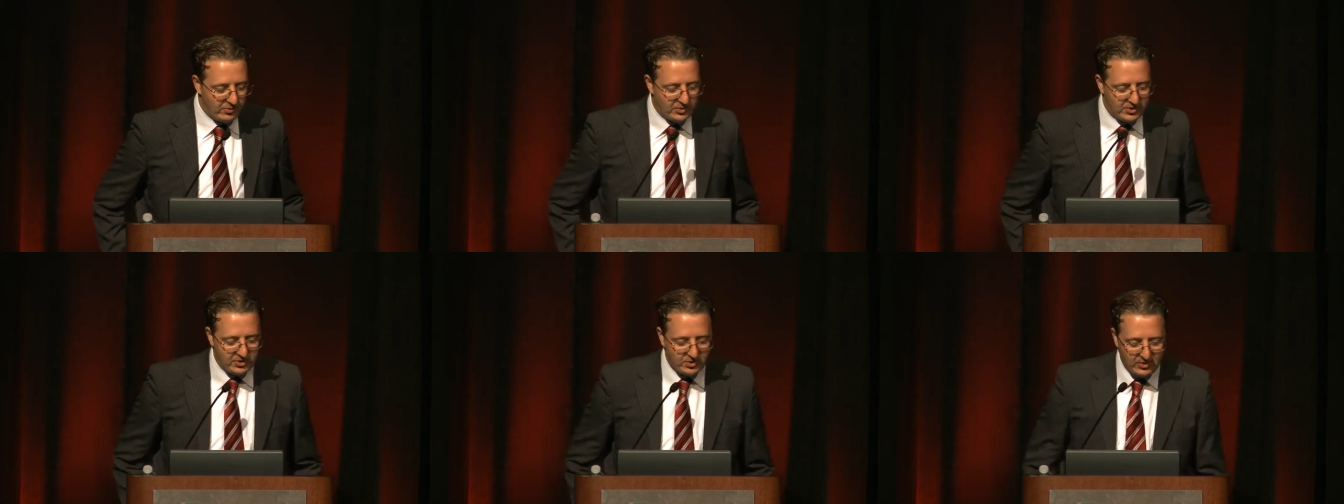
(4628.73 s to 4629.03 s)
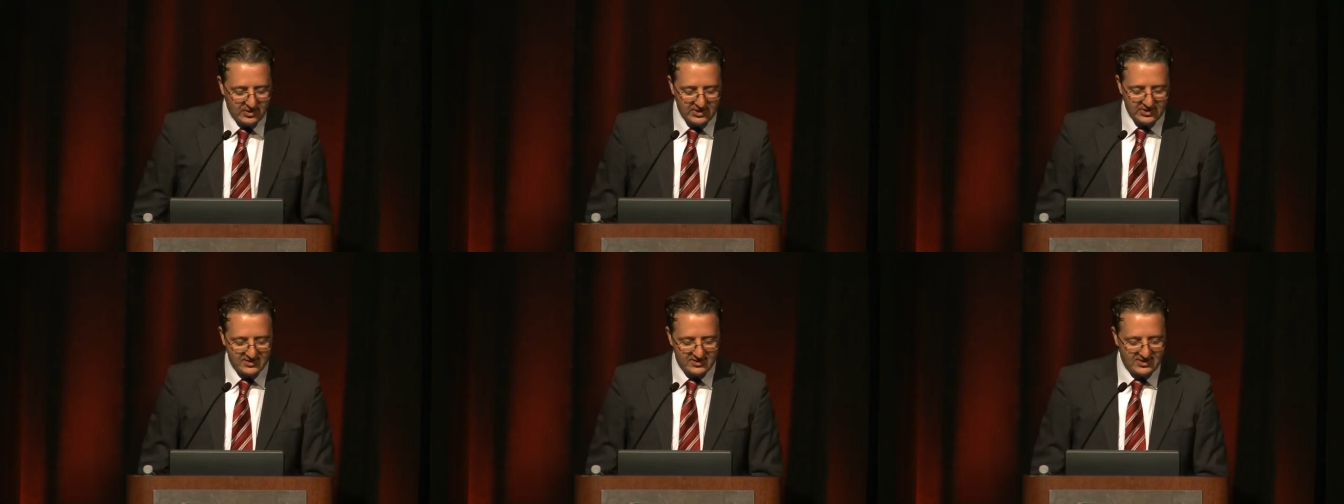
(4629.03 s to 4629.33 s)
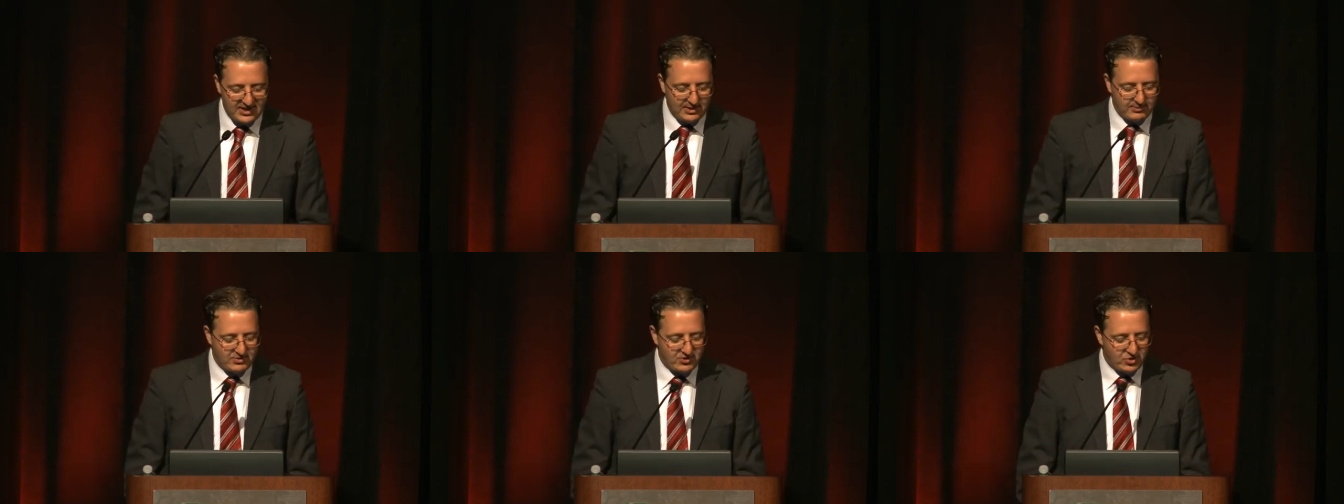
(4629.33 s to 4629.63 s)
we're doing the
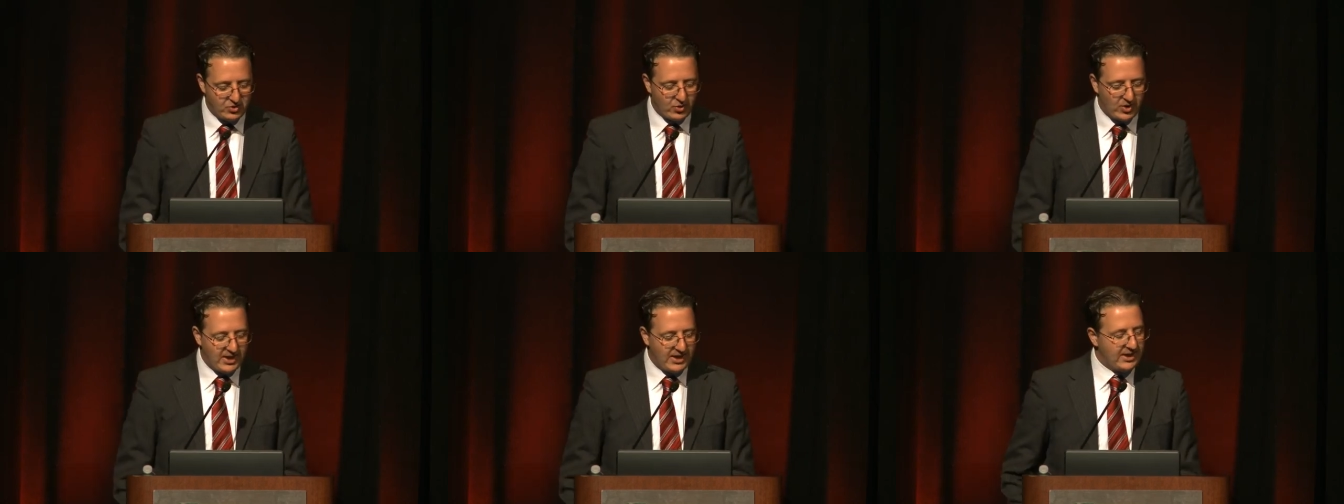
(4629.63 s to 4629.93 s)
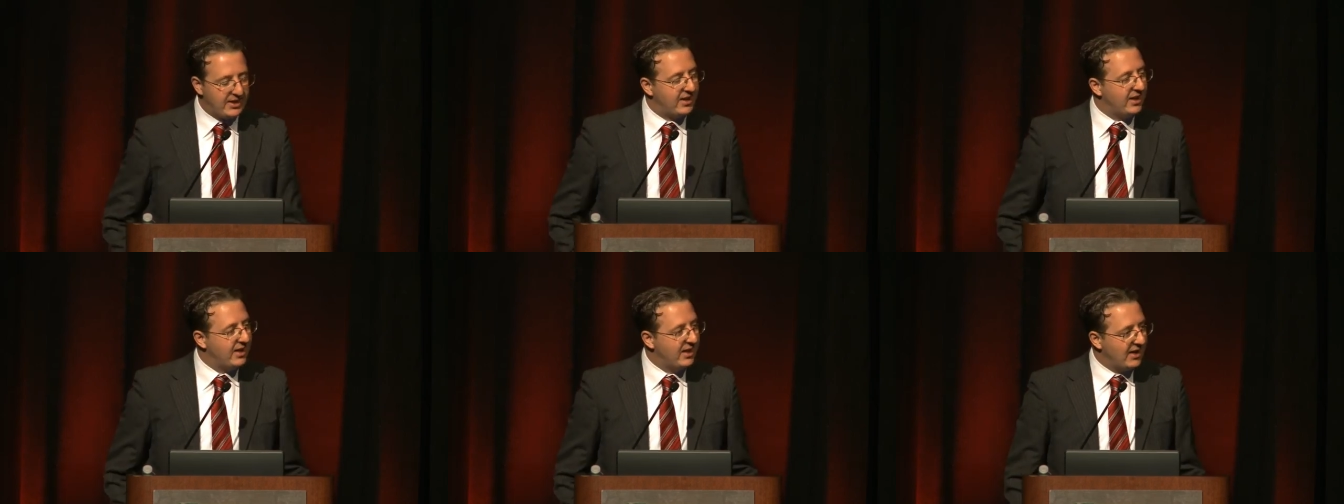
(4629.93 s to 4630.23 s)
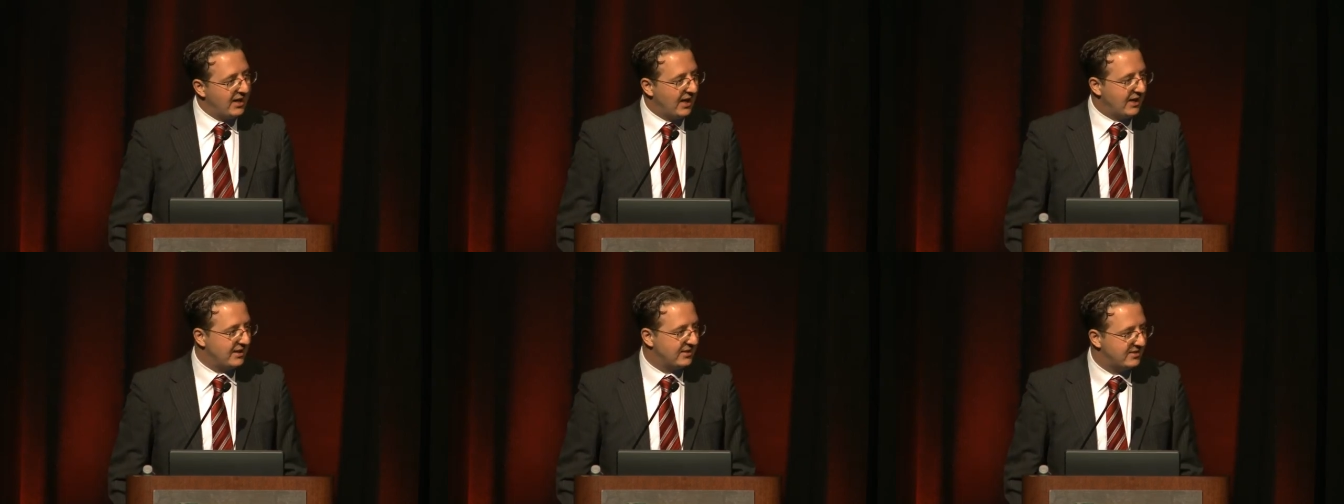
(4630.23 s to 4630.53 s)
same strike
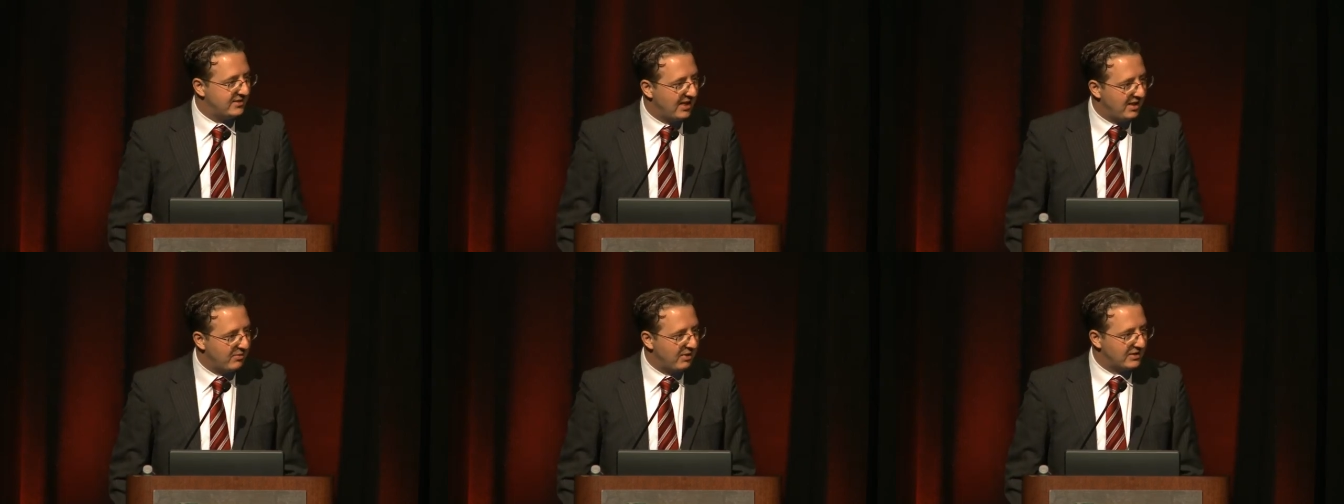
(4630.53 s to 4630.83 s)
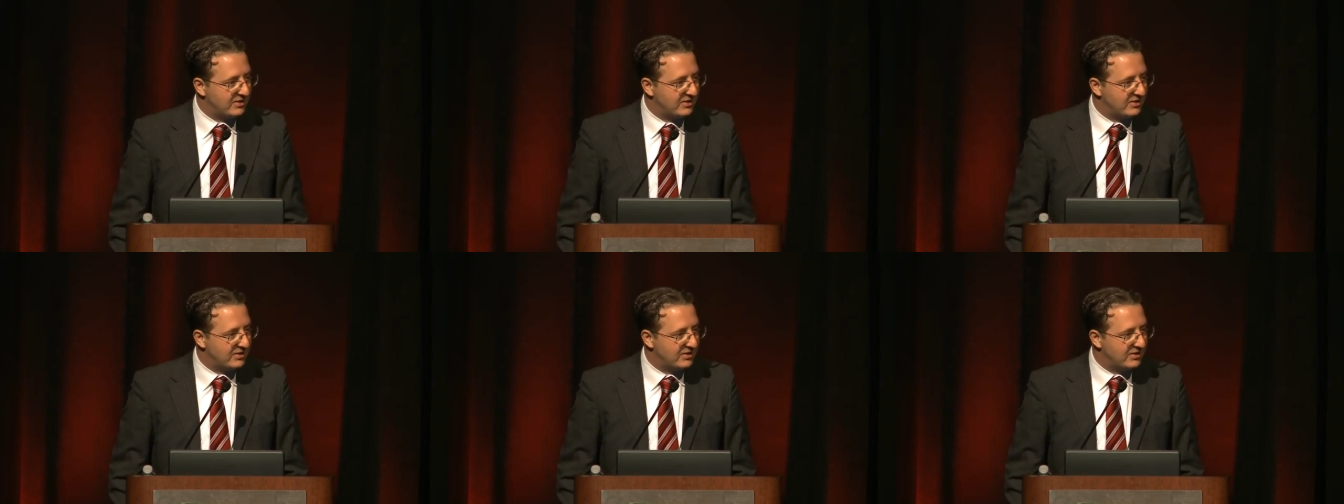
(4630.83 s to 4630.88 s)
and the same